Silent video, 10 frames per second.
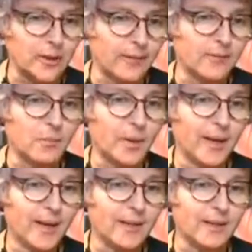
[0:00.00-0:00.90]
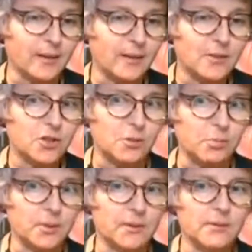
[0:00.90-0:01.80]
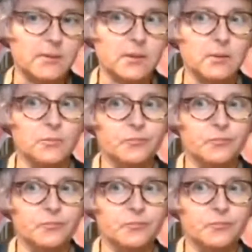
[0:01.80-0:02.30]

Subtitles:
have to pay shipping. So,